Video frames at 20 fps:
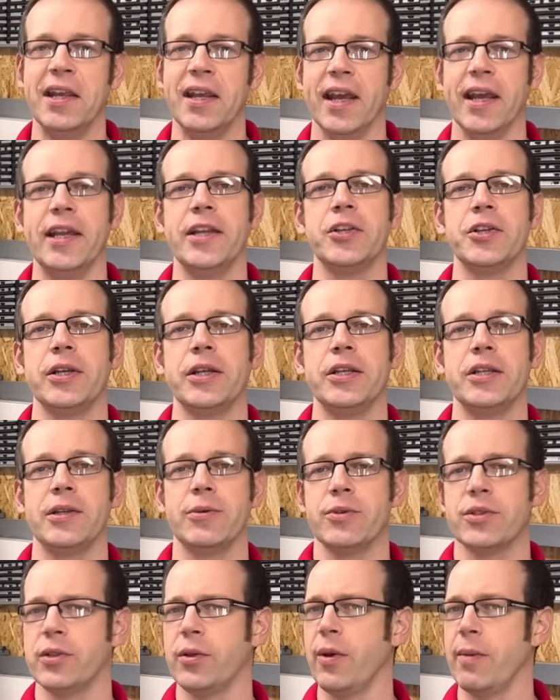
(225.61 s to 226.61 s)
Initially, she
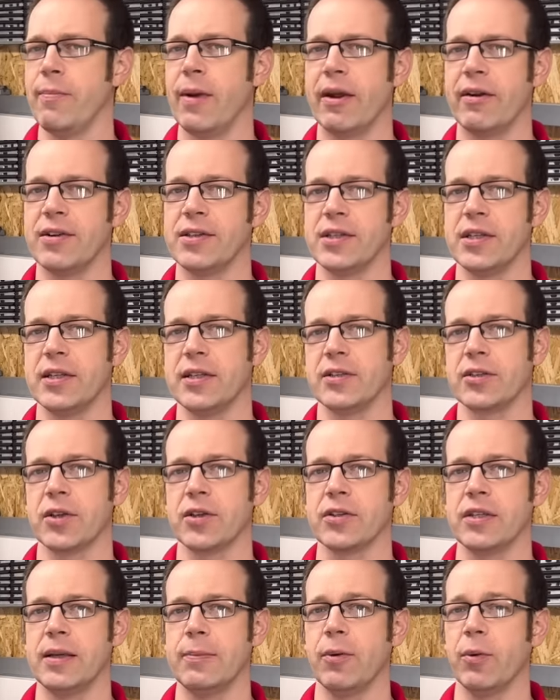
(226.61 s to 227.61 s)
was too embarrassed to
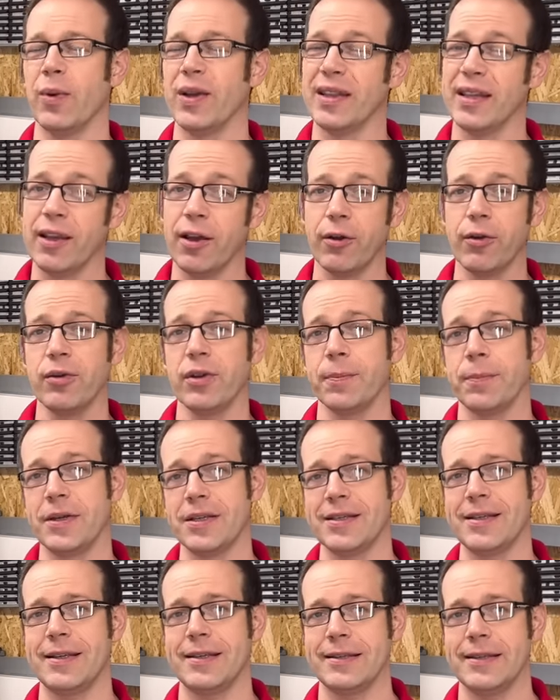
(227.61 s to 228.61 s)
discuss it, but when the odour
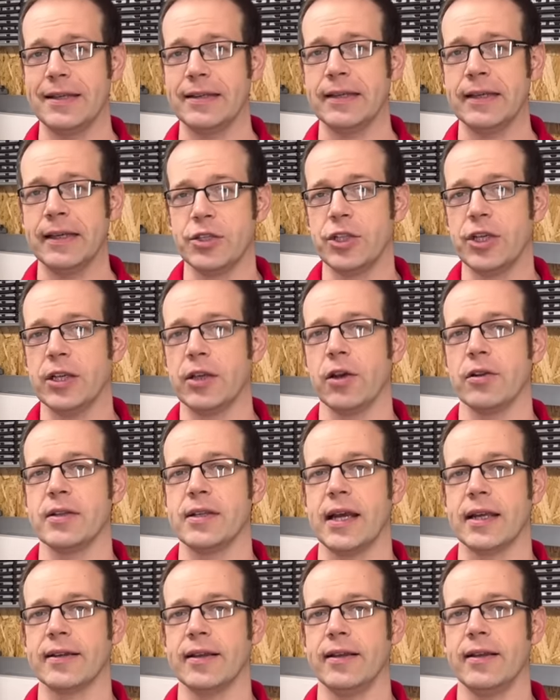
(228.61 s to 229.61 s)
persisted, she
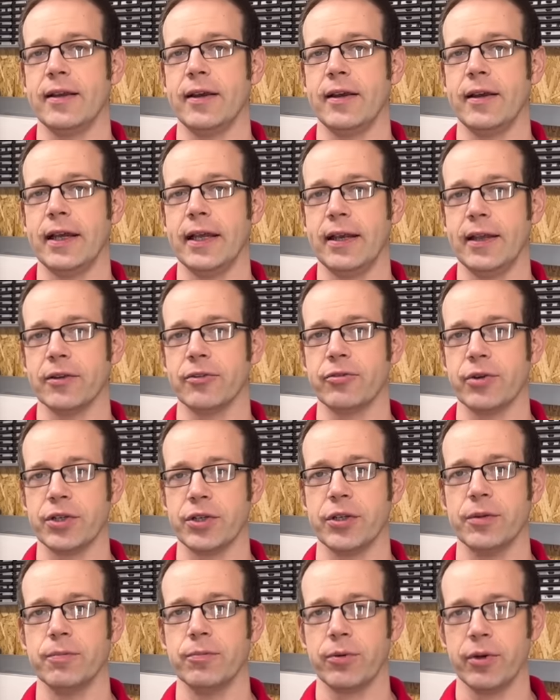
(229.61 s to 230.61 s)
contacted her
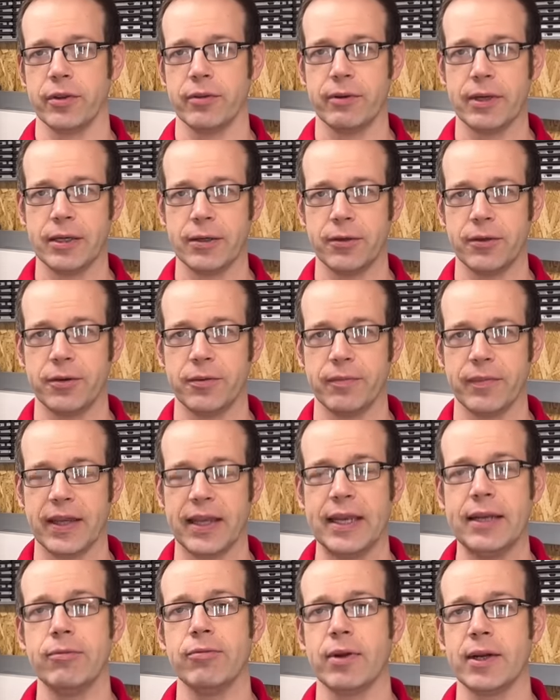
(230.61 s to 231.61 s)
electrician brother in law.
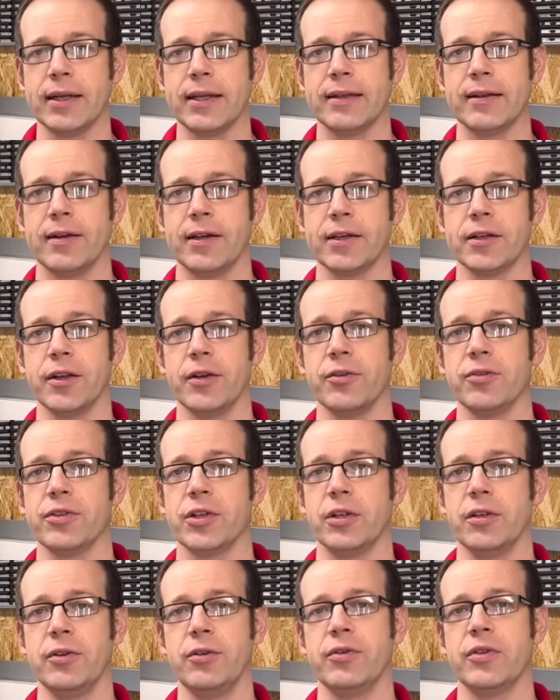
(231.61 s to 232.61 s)
He rightly diagnosed a
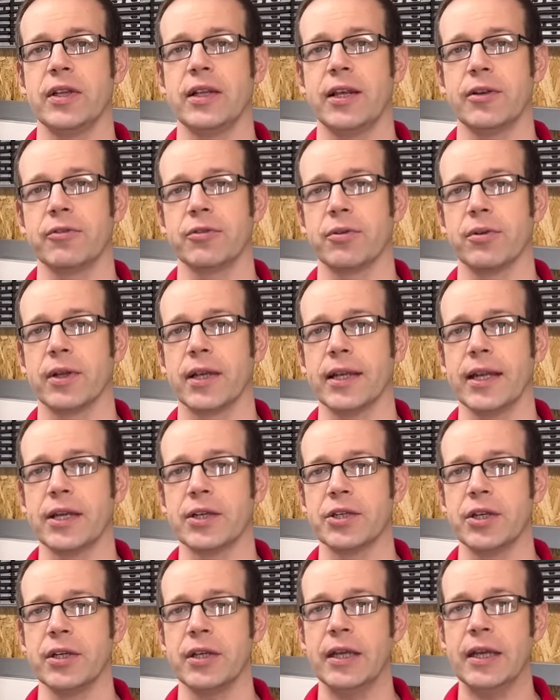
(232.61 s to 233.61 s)
loose electrical
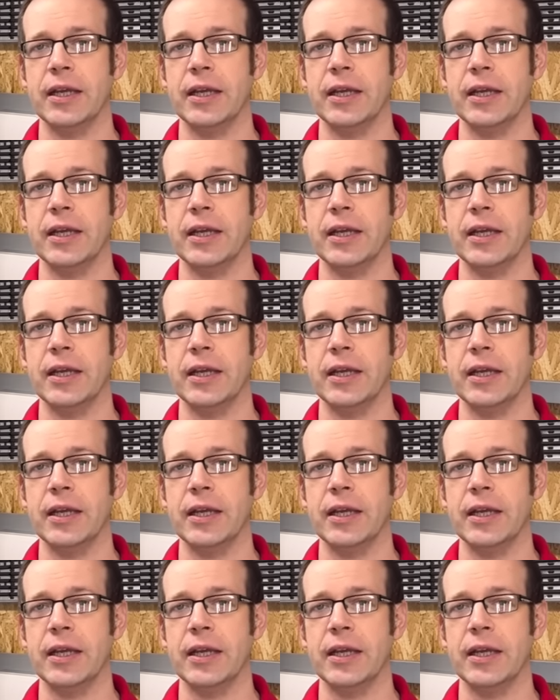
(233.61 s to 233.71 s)
connection,